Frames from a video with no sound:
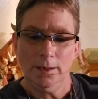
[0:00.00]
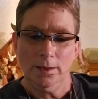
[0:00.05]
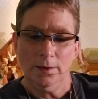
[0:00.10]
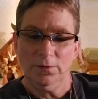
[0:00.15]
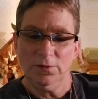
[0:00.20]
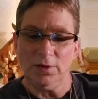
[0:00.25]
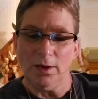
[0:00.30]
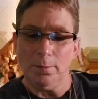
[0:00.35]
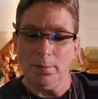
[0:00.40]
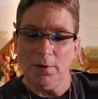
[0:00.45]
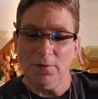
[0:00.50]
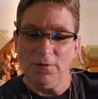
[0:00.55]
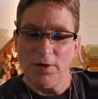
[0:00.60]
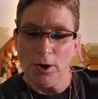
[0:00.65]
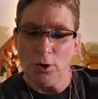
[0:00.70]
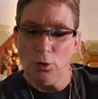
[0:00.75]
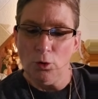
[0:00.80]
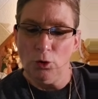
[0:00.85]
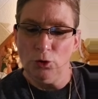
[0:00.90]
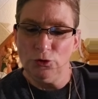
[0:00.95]
Some of
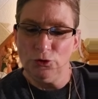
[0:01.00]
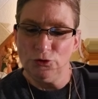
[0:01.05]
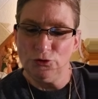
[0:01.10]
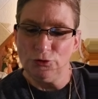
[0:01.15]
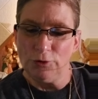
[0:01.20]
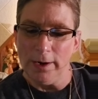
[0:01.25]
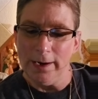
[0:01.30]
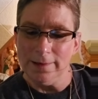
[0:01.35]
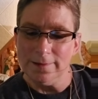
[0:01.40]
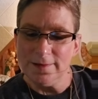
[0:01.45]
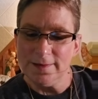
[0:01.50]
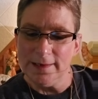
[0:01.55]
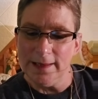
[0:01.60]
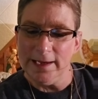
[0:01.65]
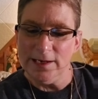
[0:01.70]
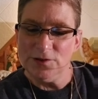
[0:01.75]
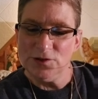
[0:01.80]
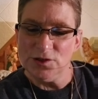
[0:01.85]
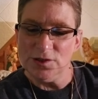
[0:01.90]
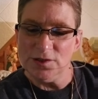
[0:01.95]
our older
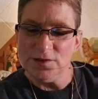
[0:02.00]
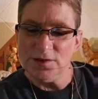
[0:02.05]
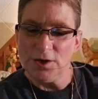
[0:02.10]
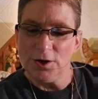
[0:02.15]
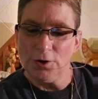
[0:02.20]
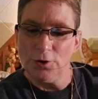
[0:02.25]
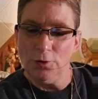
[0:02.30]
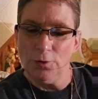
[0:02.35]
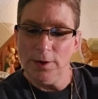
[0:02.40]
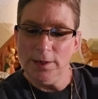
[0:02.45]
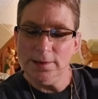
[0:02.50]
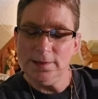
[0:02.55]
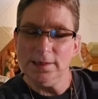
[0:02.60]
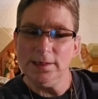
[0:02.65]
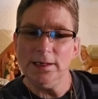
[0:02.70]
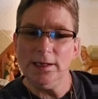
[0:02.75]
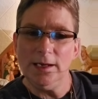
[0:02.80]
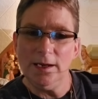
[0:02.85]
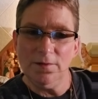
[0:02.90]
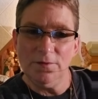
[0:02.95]
translations are going to
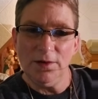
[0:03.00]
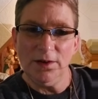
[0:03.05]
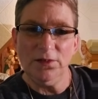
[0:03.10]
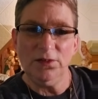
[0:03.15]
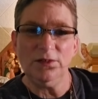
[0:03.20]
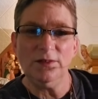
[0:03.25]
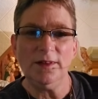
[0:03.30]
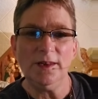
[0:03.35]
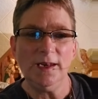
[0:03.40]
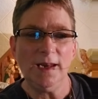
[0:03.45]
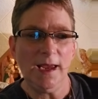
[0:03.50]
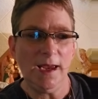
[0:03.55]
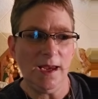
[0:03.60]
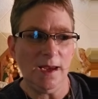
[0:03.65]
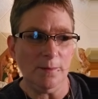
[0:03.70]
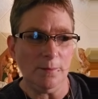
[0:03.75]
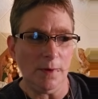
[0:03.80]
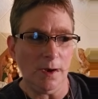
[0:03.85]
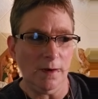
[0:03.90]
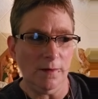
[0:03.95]
give us the
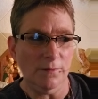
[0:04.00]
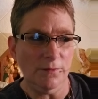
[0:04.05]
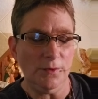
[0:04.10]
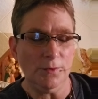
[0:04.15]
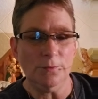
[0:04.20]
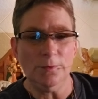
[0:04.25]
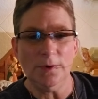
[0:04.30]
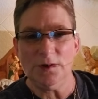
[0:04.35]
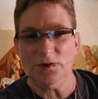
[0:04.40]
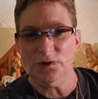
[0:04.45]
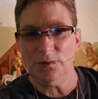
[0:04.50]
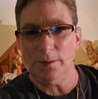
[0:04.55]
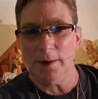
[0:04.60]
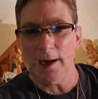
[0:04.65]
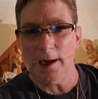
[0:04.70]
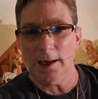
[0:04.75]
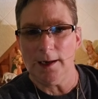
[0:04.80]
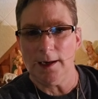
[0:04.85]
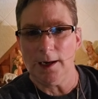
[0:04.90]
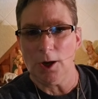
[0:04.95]
name of the rich
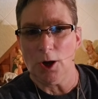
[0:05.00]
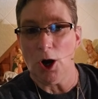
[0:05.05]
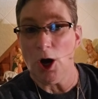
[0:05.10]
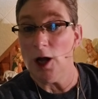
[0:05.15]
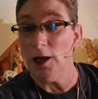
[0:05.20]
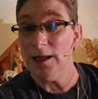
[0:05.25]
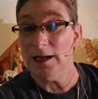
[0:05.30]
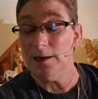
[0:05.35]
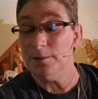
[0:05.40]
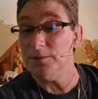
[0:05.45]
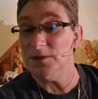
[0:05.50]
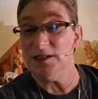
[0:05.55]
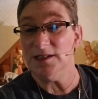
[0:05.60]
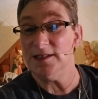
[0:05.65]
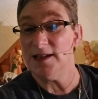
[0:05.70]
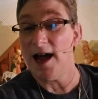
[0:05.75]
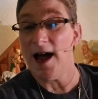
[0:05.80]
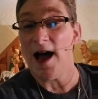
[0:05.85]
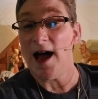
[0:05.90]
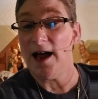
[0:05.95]
man and call him
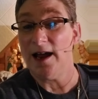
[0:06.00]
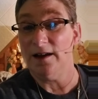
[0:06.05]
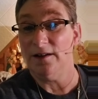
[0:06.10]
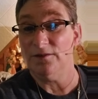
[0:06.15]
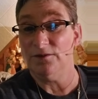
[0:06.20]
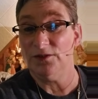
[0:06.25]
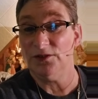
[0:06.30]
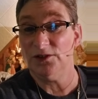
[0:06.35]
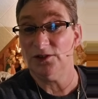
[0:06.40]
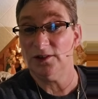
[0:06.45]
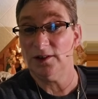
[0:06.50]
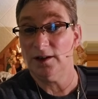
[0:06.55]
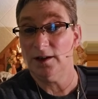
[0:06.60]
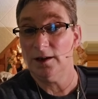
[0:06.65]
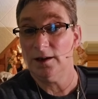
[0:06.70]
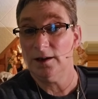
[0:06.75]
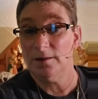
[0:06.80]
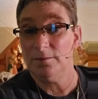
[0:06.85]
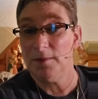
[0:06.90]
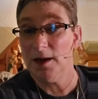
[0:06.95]
Dives.
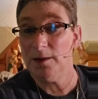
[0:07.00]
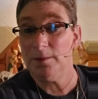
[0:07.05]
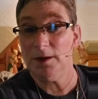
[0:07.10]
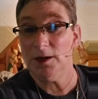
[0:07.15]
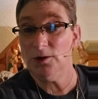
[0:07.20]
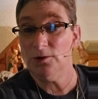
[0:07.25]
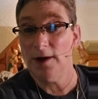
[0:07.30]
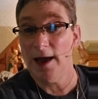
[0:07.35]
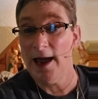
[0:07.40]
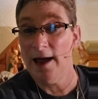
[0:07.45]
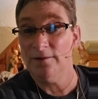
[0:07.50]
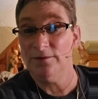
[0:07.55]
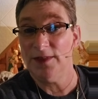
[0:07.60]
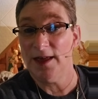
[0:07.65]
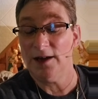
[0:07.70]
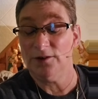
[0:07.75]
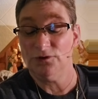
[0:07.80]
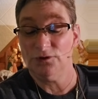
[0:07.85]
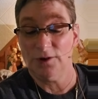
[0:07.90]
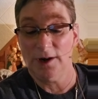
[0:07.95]
Maybe you have
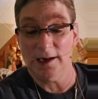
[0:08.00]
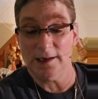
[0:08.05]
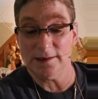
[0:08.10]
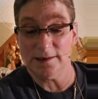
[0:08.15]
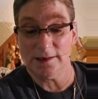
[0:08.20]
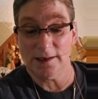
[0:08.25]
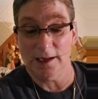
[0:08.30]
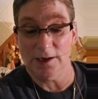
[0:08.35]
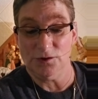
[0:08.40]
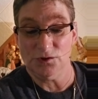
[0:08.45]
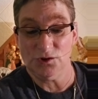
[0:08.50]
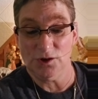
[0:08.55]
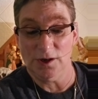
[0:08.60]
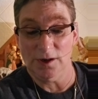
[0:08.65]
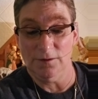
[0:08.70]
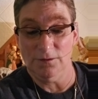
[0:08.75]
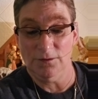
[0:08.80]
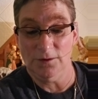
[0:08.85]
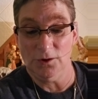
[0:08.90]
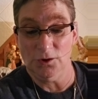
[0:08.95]
that translation.
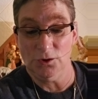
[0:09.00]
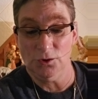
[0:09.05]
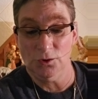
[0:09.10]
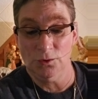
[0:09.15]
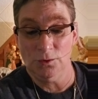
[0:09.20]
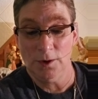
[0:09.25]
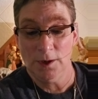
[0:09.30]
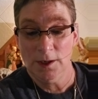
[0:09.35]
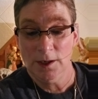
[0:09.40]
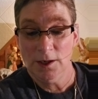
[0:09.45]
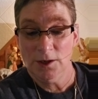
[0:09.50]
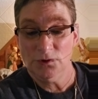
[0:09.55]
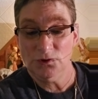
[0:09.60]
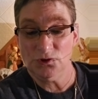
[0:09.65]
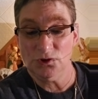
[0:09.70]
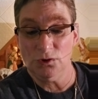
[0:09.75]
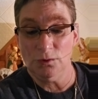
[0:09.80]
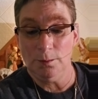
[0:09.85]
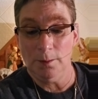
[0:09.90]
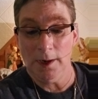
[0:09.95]
If you do,
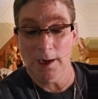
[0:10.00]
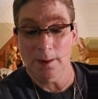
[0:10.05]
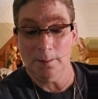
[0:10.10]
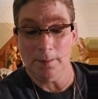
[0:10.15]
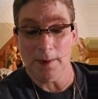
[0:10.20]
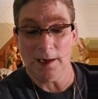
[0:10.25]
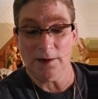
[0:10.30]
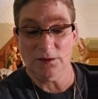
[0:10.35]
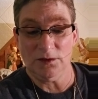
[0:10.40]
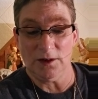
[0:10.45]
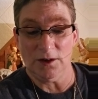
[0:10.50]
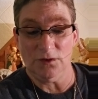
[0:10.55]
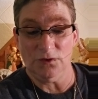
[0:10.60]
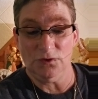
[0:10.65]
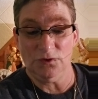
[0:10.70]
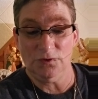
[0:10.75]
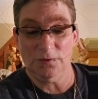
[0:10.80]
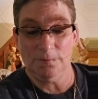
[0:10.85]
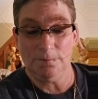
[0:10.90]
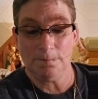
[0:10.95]
shoot me a
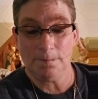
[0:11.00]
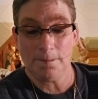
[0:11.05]
message.